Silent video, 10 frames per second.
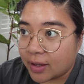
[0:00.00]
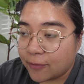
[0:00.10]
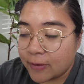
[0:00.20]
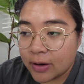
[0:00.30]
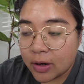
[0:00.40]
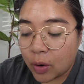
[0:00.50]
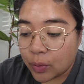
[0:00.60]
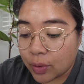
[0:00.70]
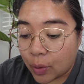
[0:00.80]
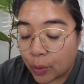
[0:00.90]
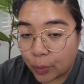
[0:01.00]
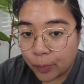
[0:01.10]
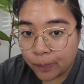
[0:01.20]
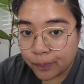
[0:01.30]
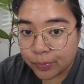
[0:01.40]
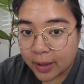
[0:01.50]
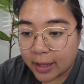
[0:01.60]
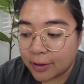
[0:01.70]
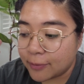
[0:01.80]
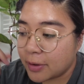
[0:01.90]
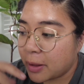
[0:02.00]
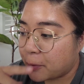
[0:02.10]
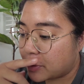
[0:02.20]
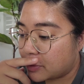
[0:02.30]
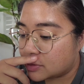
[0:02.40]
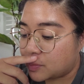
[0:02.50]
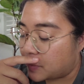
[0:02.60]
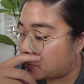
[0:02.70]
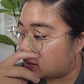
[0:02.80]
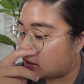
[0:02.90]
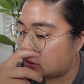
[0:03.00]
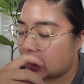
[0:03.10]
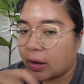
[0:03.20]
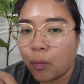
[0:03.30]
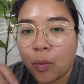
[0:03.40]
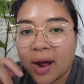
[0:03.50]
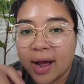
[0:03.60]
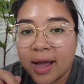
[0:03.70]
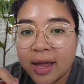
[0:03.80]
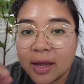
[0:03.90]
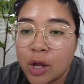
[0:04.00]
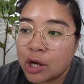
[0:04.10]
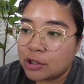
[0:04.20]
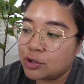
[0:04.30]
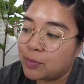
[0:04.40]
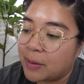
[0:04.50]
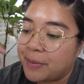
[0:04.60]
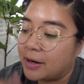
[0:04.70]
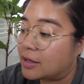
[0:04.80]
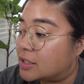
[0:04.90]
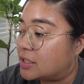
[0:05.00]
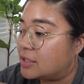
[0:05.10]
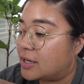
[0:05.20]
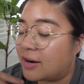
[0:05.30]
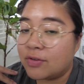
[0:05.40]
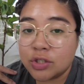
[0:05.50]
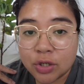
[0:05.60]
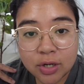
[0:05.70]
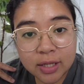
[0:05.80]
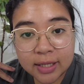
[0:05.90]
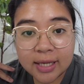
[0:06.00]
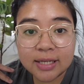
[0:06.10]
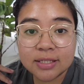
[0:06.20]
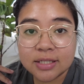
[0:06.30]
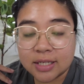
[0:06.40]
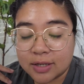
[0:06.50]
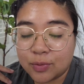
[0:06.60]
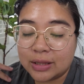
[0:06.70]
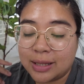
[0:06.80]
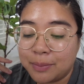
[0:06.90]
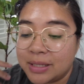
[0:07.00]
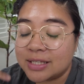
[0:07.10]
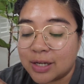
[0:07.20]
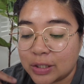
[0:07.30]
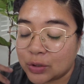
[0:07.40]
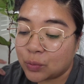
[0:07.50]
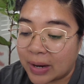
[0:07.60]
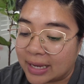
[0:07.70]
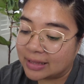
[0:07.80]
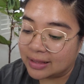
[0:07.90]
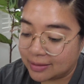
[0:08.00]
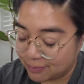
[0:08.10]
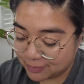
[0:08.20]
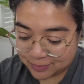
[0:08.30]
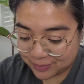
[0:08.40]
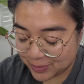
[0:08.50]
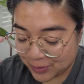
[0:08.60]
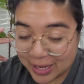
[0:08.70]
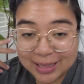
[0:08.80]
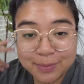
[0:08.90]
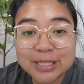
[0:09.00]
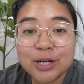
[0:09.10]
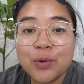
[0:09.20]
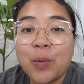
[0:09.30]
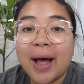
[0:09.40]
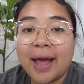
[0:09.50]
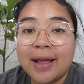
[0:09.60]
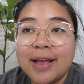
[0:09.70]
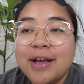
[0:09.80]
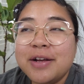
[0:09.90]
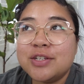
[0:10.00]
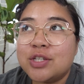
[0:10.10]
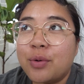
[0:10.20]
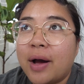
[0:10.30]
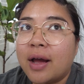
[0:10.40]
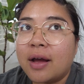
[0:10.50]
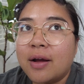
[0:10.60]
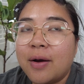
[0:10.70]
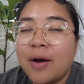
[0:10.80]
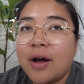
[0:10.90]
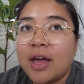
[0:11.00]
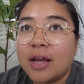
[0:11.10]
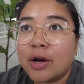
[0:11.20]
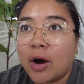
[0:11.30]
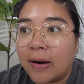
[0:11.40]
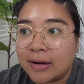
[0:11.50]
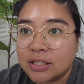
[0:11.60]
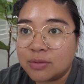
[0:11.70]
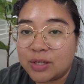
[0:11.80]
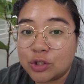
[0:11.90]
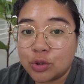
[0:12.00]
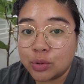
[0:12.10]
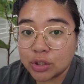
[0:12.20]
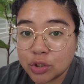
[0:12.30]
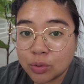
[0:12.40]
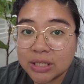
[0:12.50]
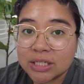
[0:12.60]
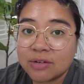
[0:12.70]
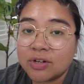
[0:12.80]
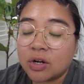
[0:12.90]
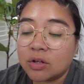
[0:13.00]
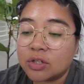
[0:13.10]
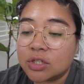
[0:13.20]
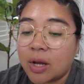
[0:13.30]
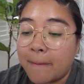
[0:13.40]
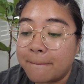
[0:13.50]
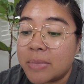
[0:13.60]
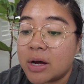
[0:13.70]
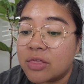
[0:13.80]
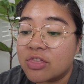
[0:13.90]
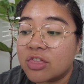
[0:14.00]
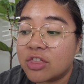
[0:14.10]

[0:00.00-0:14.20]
if you're gonna own a home, and if you're like one of those people that you're like, why do my parents never turn on the AC? Well, let me tell you why. Okay, let me tell you why. So it costs me $227 a month